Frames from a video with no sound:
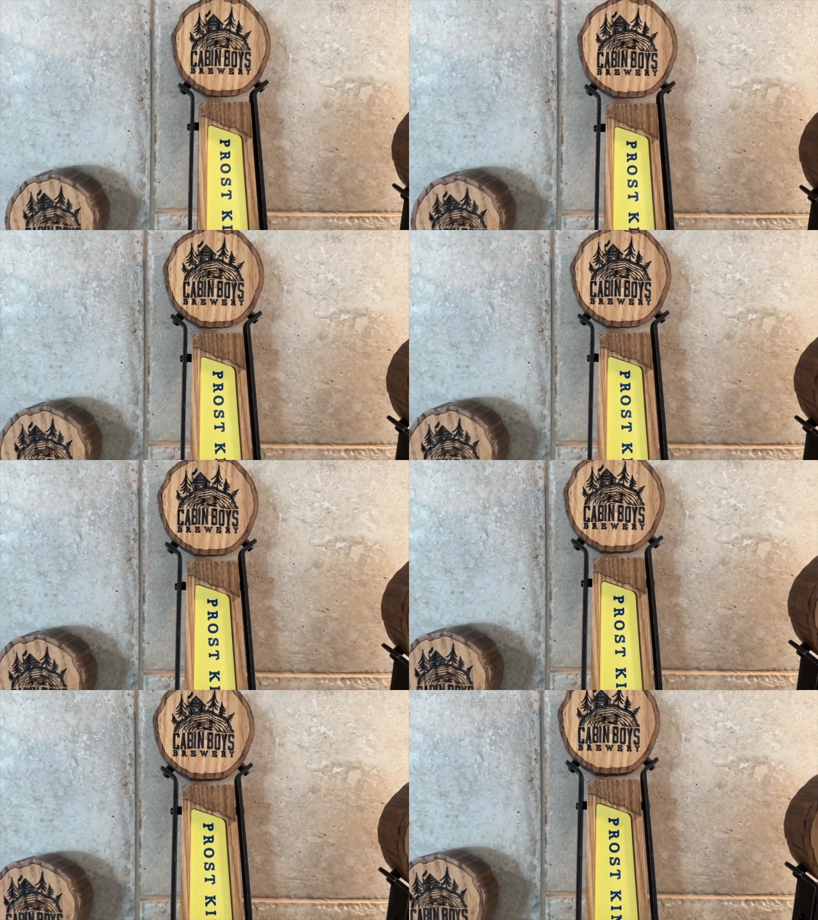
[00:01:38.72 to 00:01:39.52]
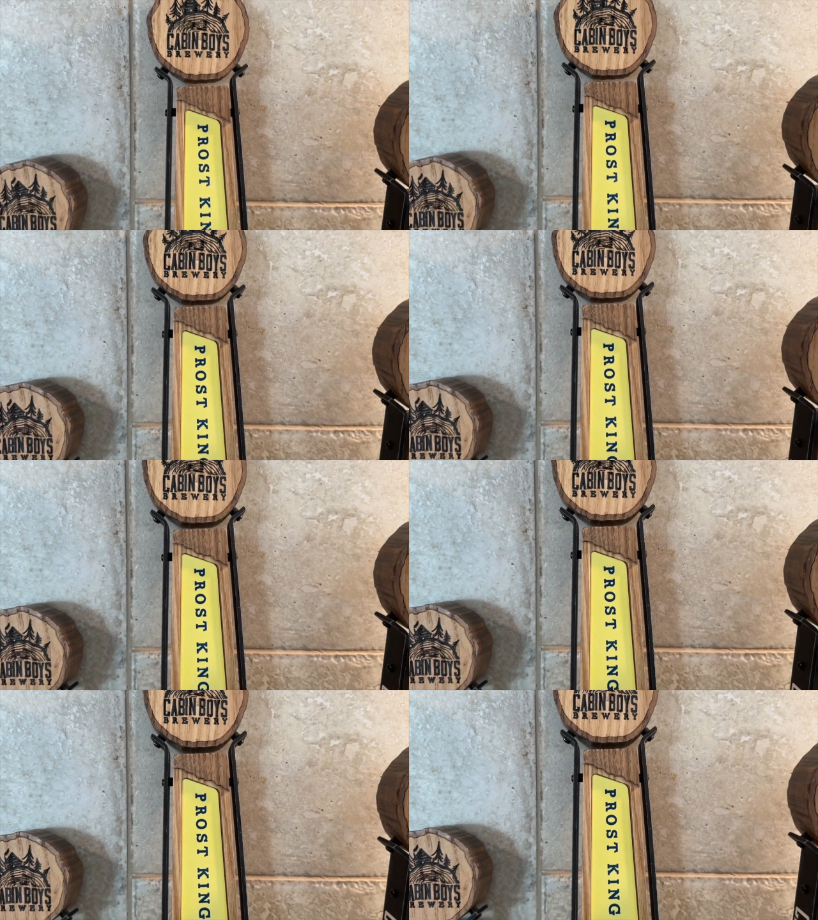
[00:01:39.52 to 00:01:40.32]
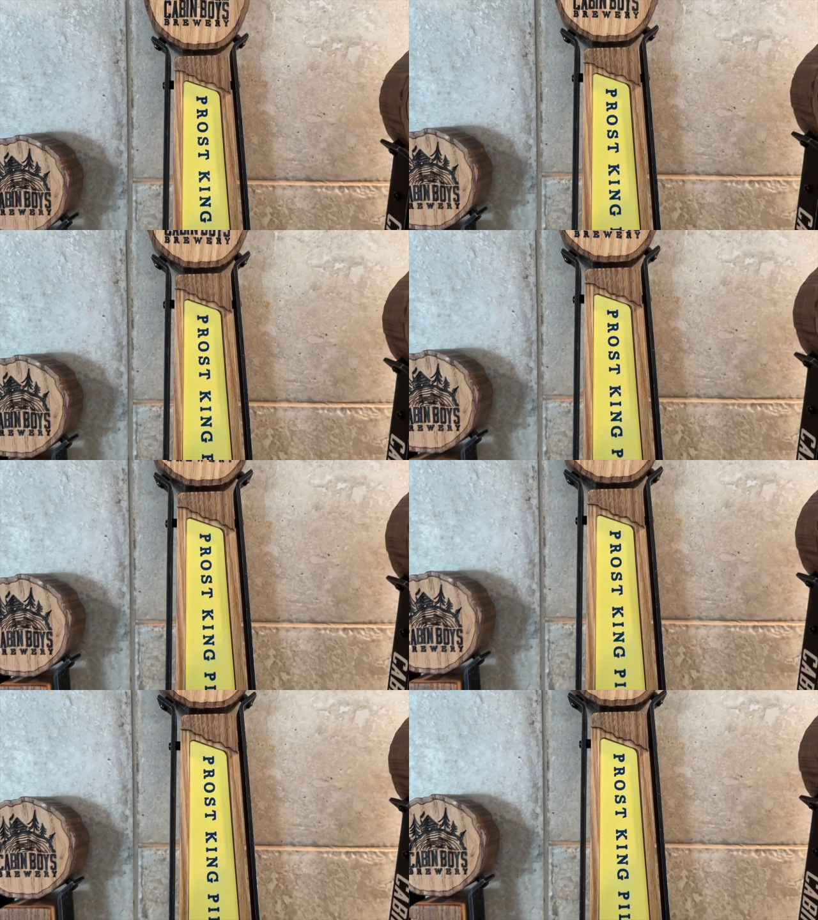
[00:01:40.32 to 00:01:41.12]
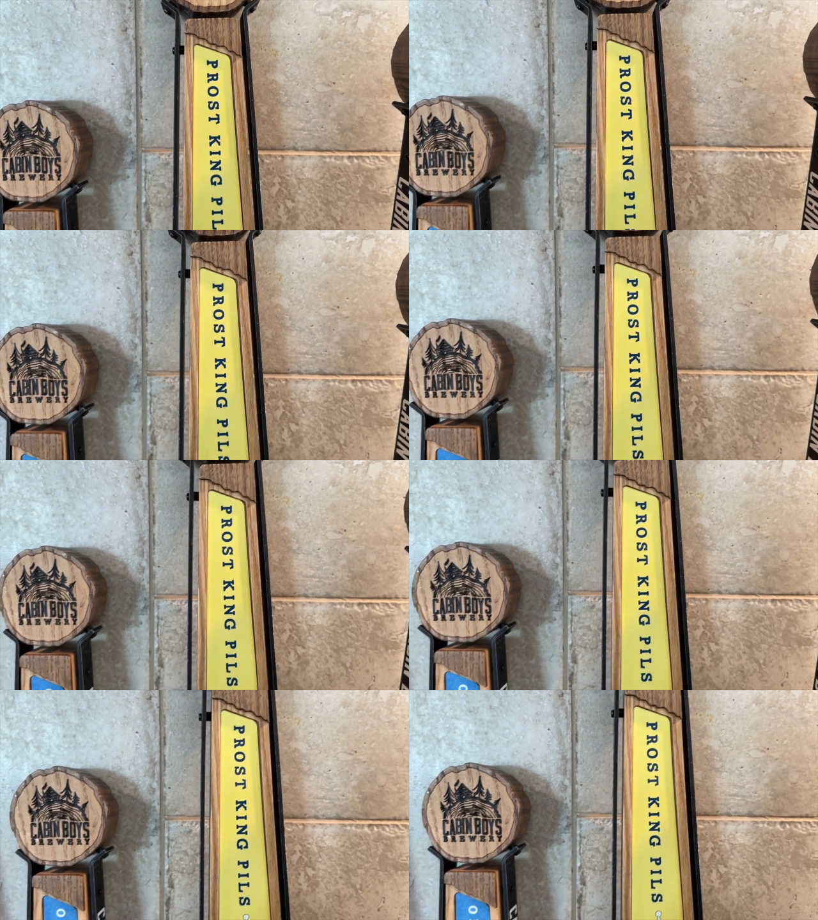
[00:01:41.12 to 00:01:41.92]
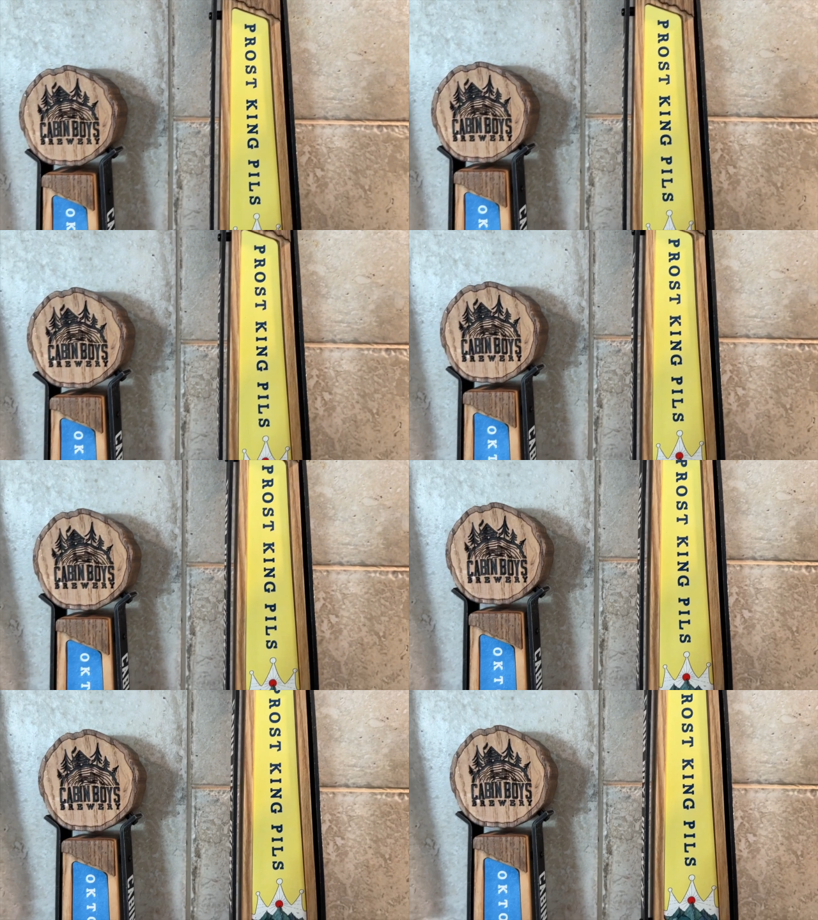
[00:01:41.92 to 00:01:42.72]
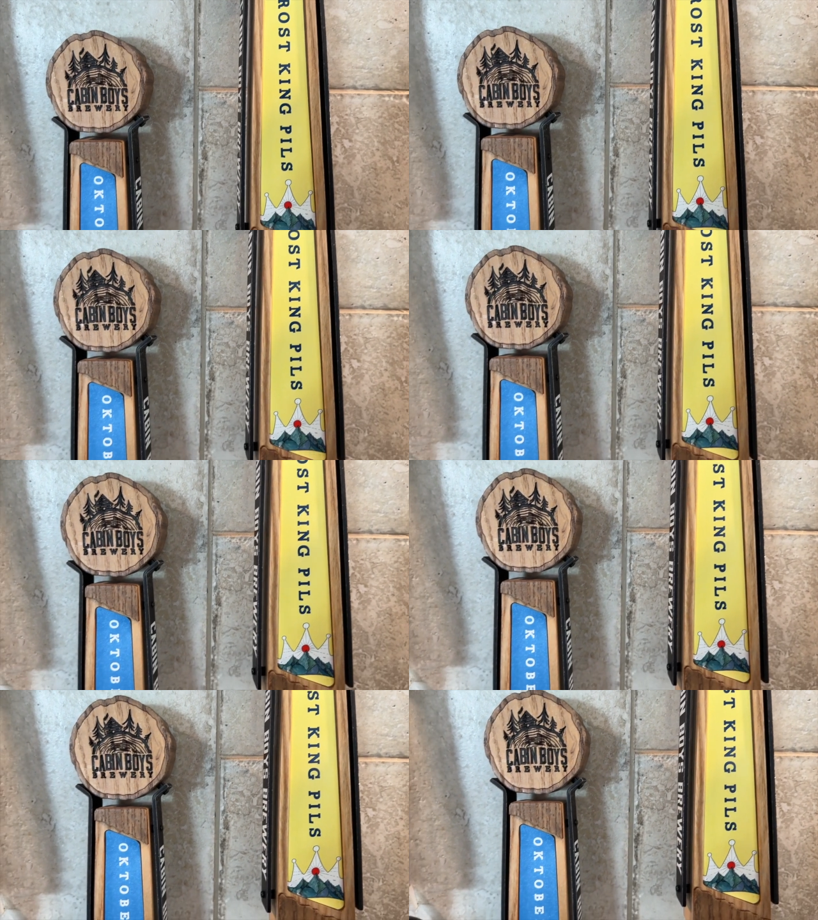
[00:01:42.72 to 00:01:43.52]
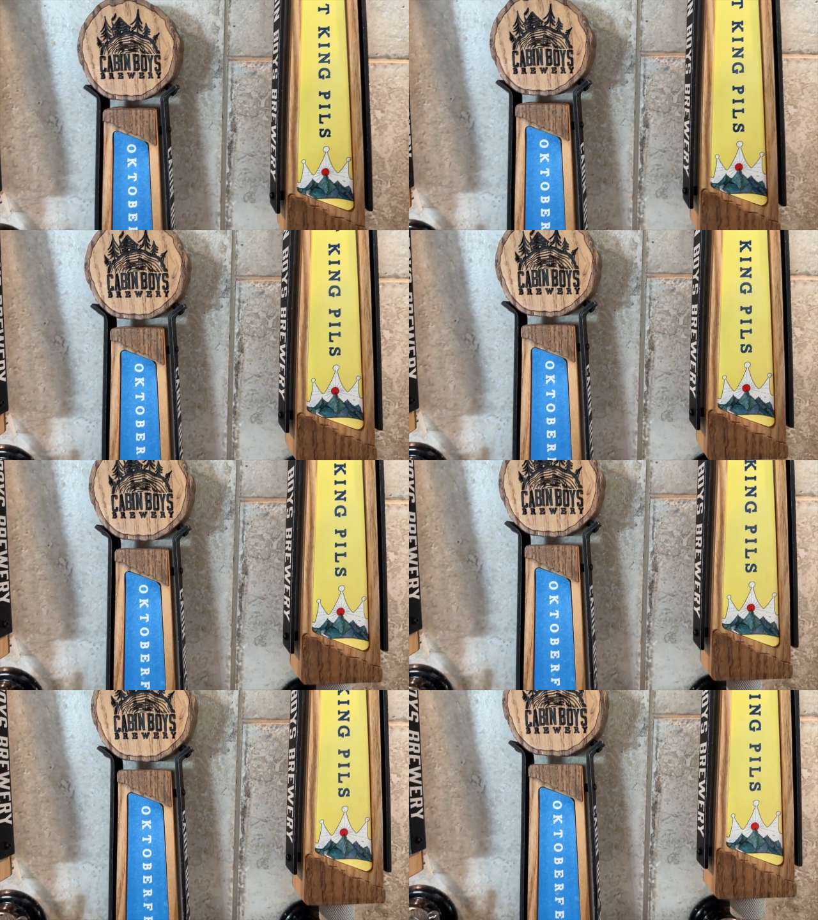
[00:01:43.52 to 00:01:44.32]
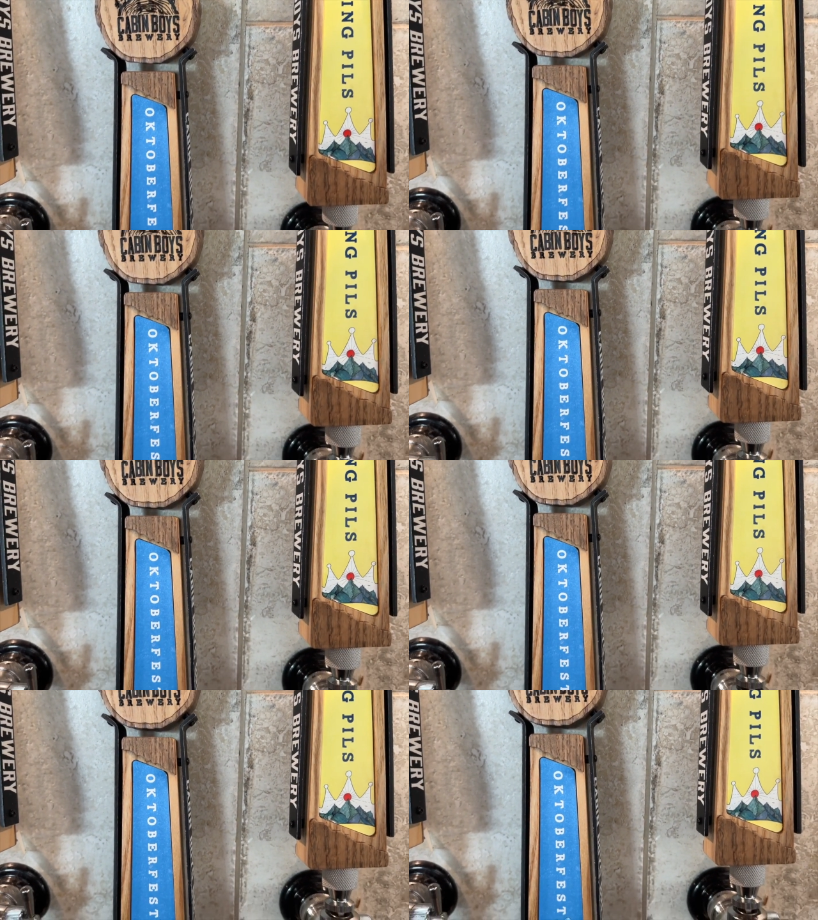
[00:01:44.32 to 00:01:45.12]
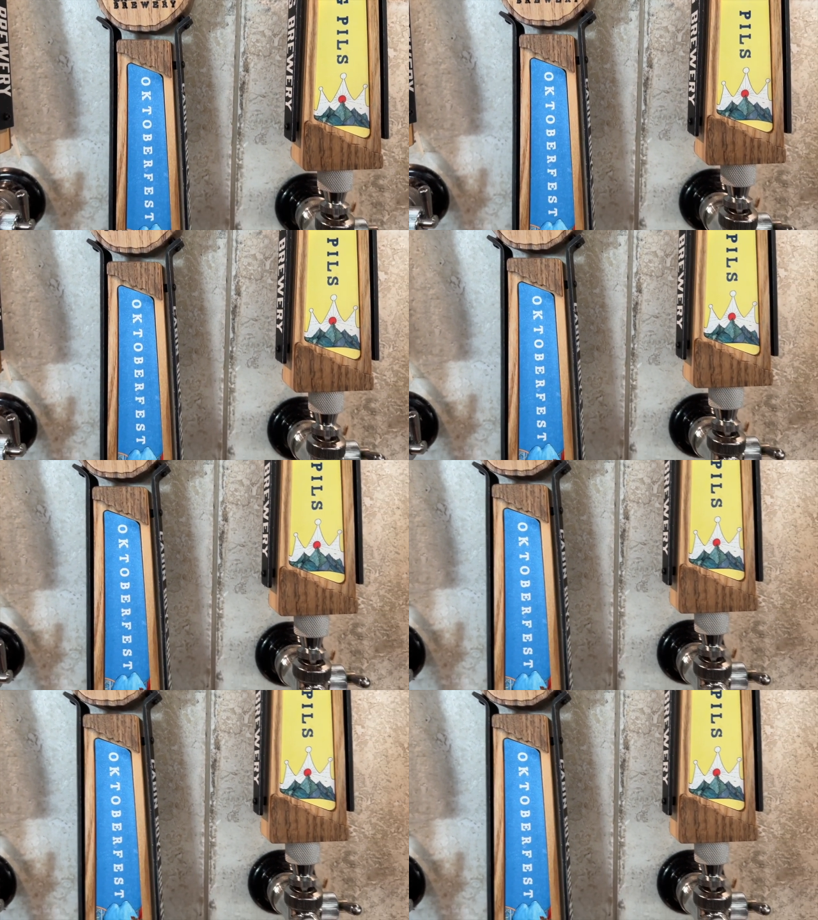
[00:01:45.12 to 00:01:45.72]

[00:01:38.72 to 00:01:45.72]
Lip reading: Nobody's mouth can be seen.